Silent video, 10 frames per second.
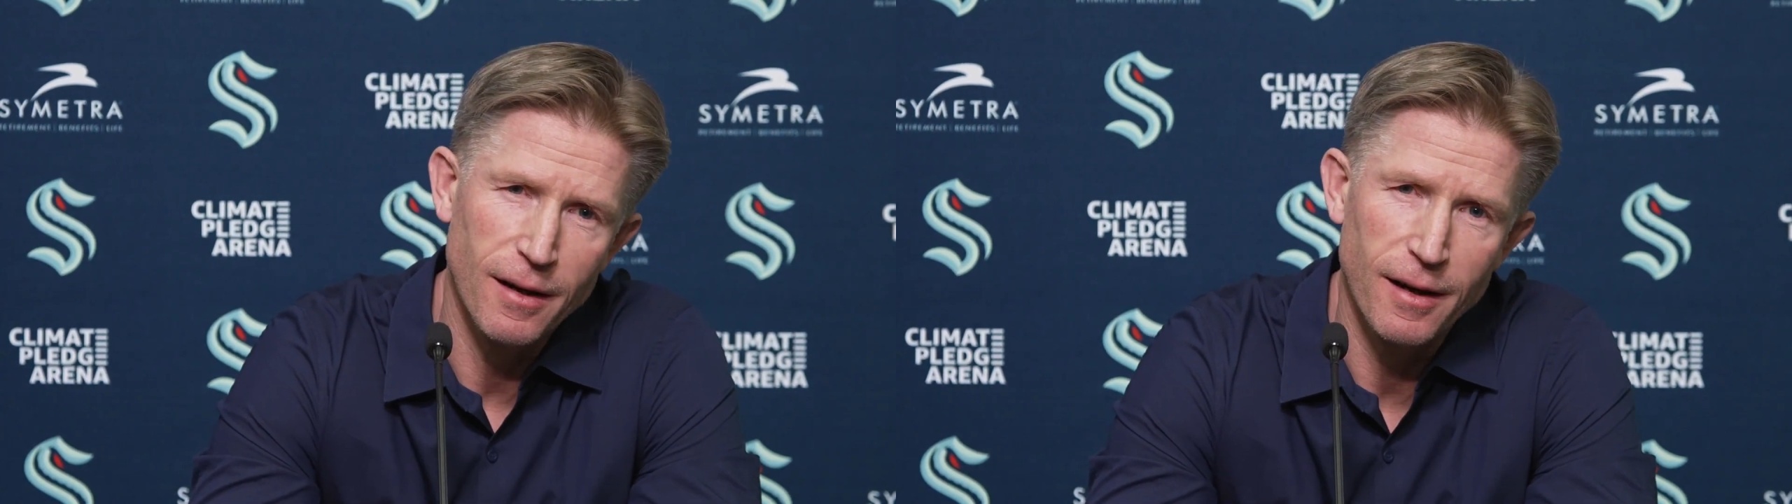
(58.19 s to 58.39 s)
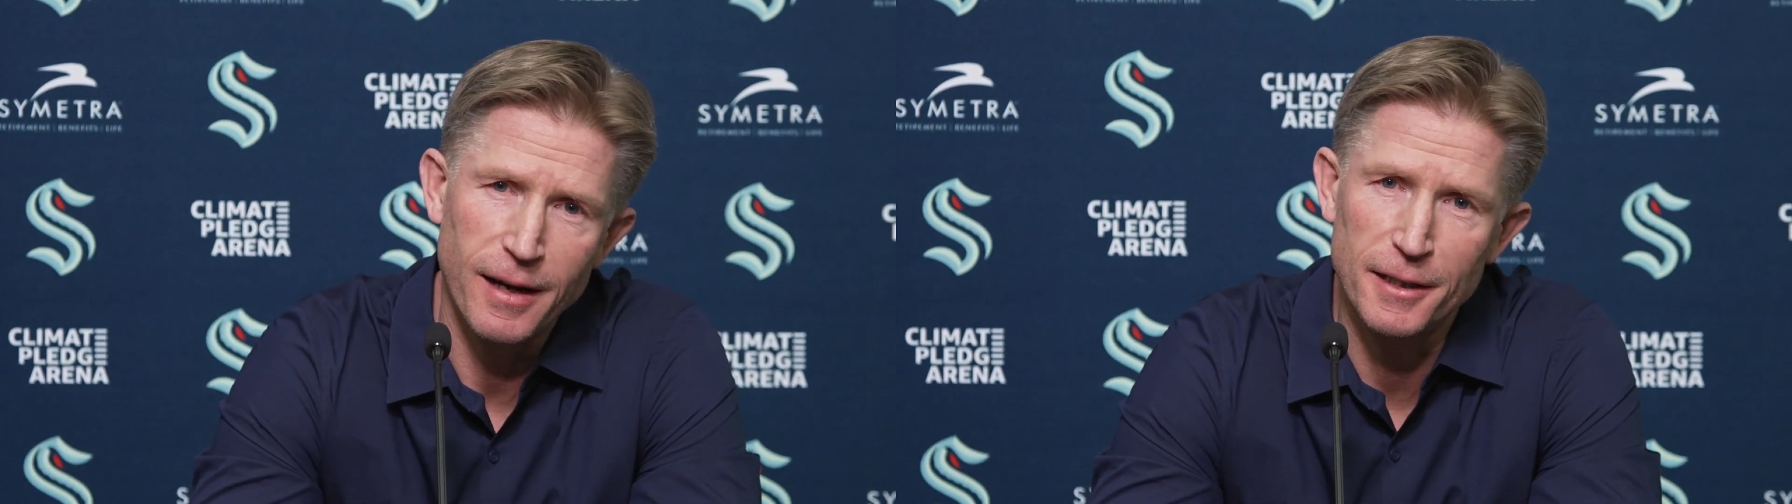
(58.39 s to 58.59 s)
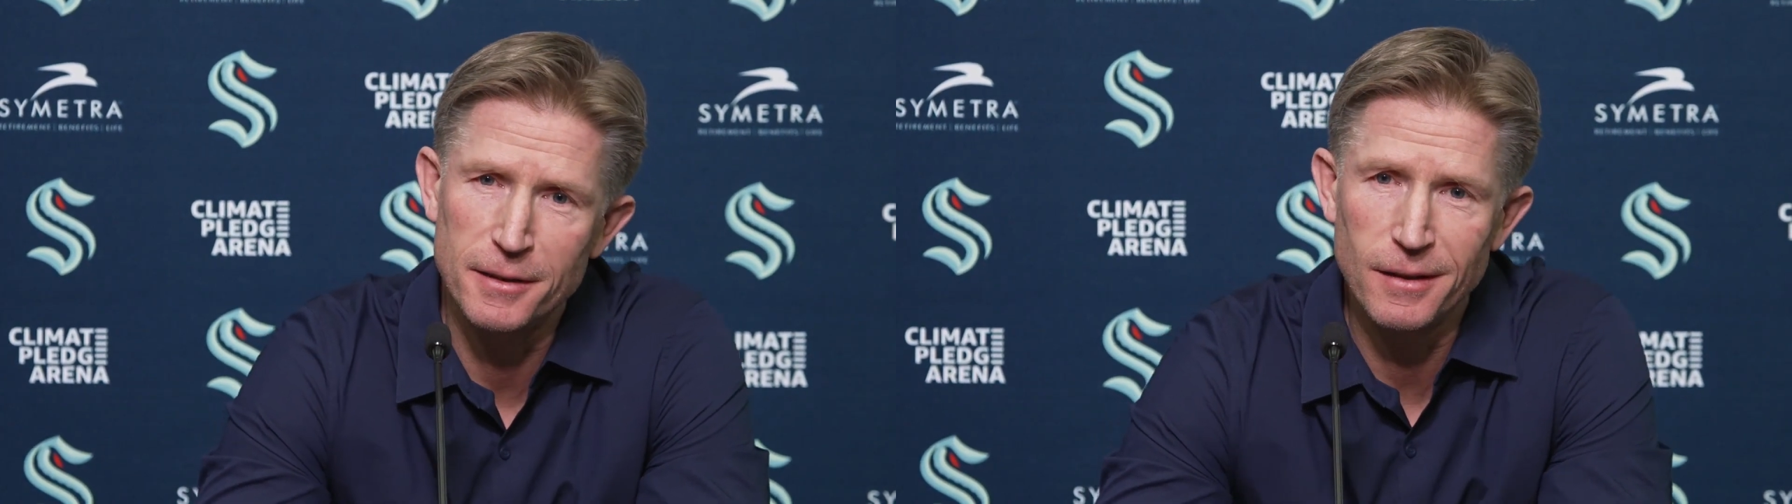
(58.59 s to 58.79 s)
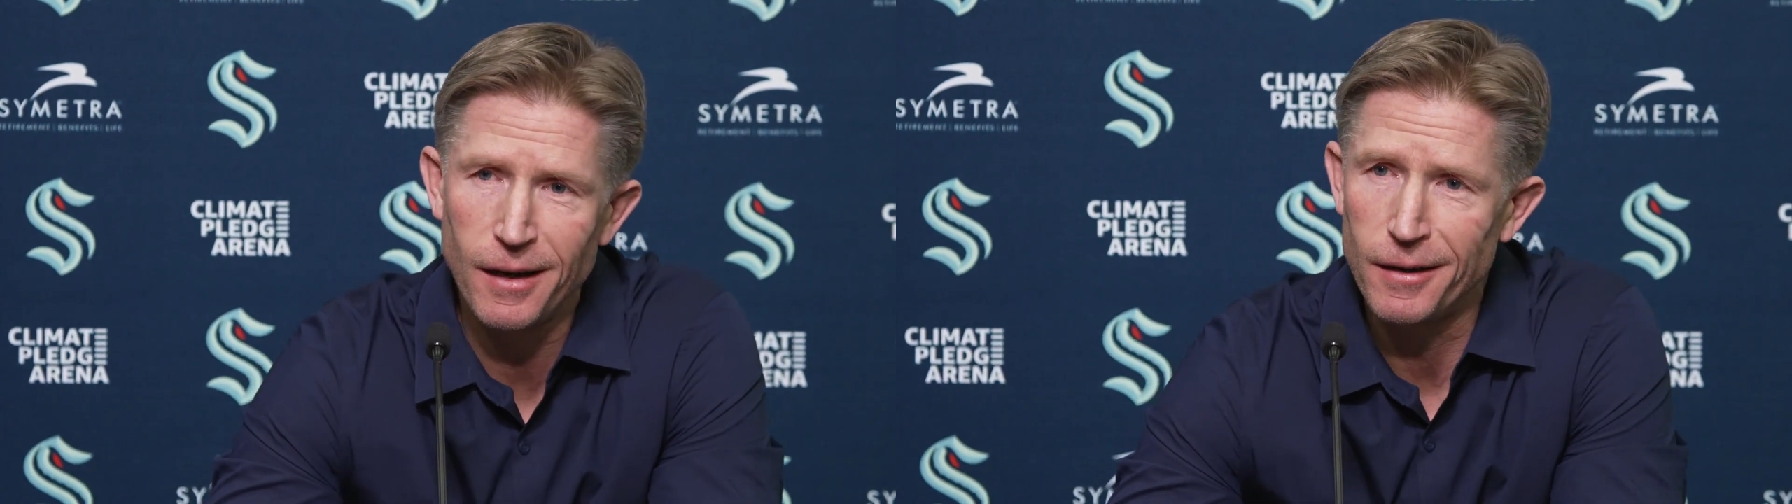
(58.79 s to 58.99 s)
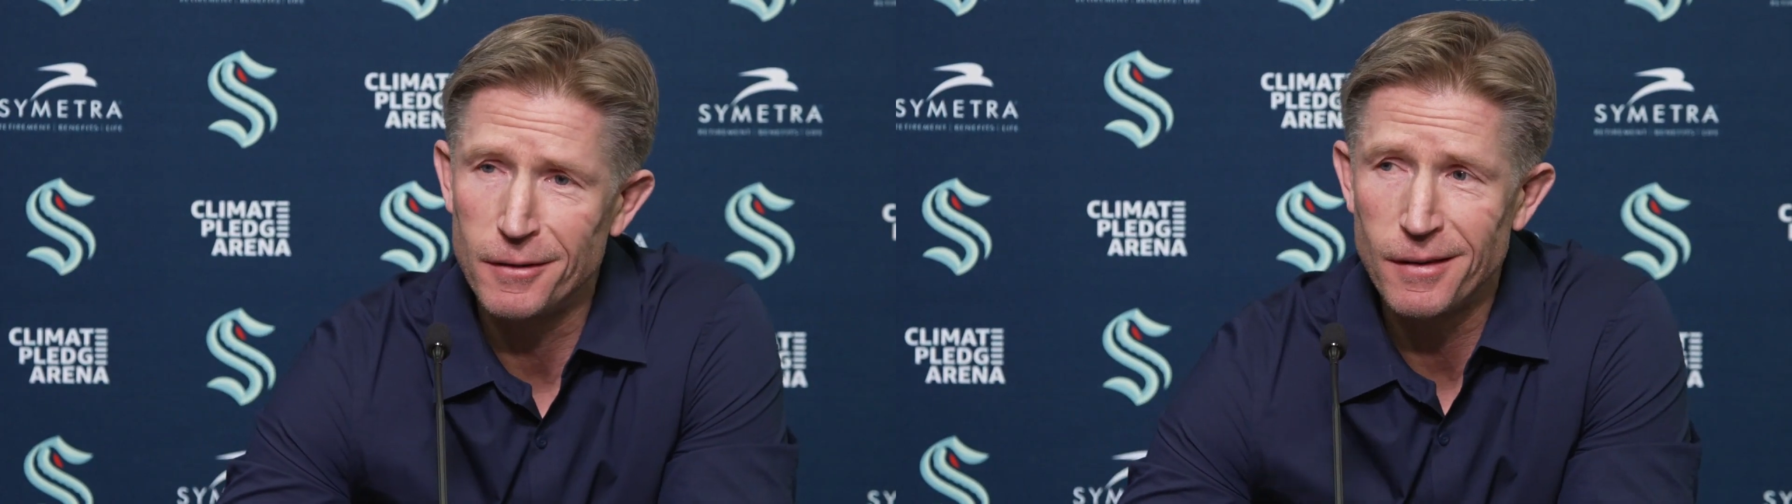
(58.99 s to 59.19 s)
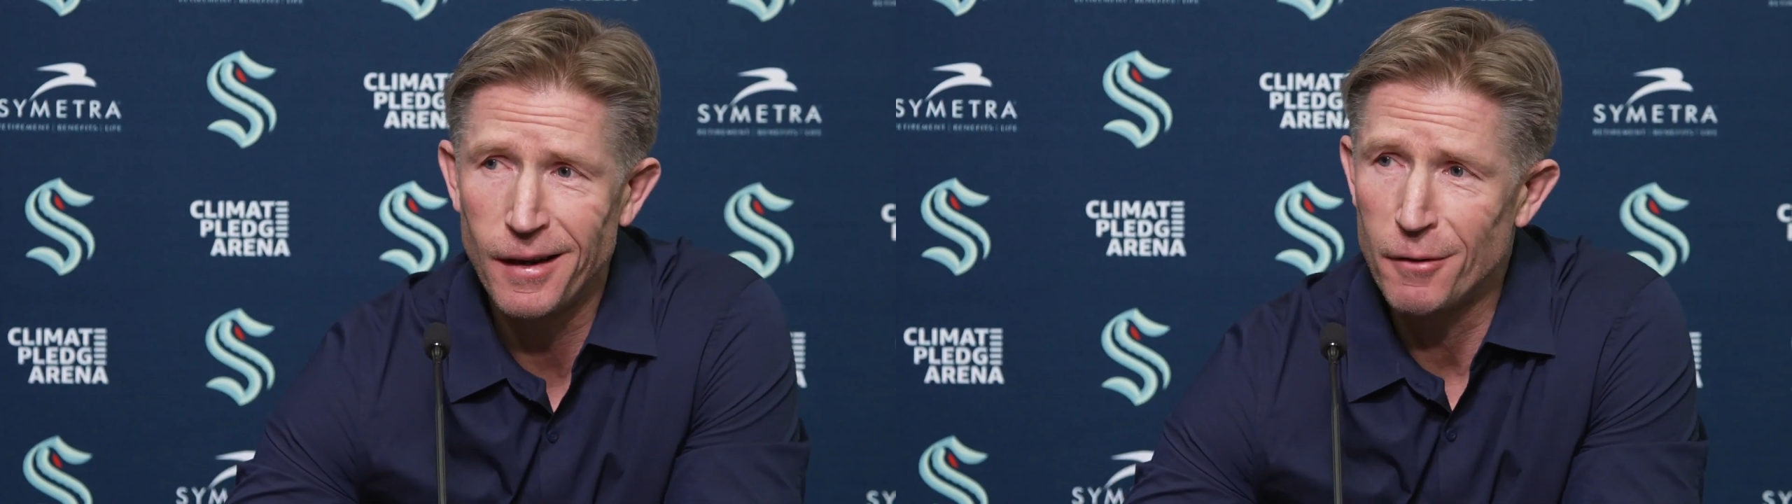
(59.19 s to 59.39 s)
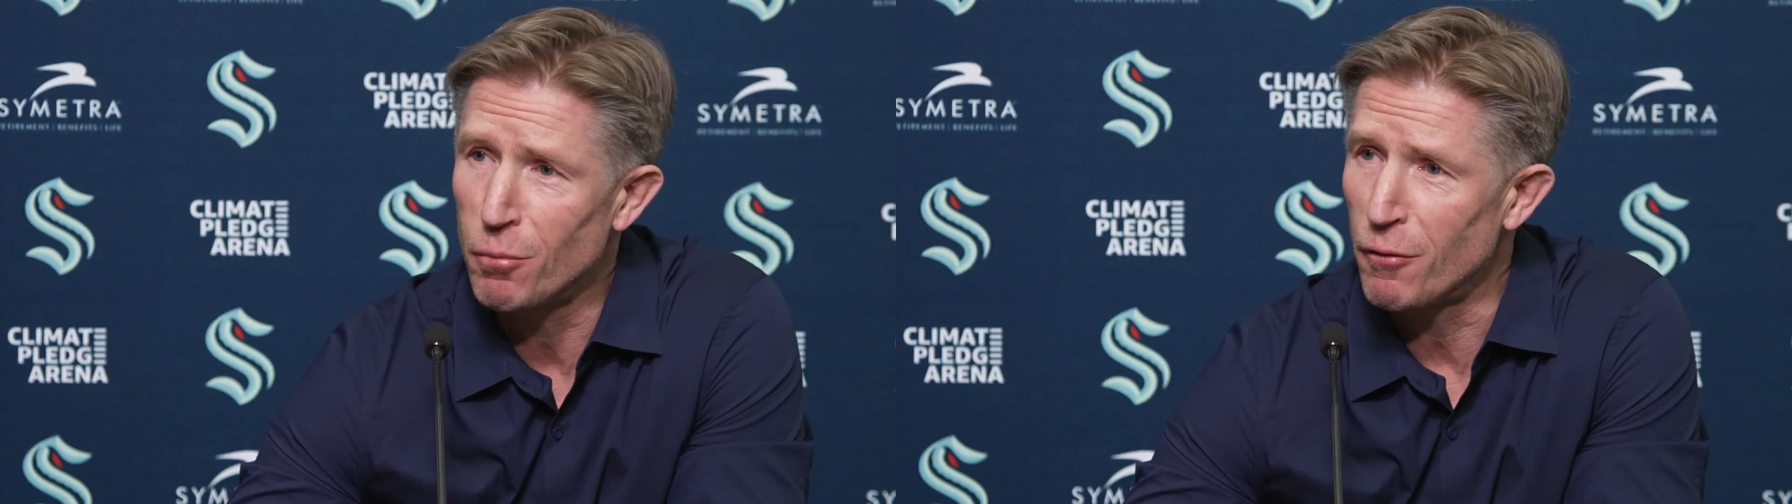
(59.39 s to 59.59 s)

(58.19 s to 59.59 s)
Uh, I'd, I'd, I'd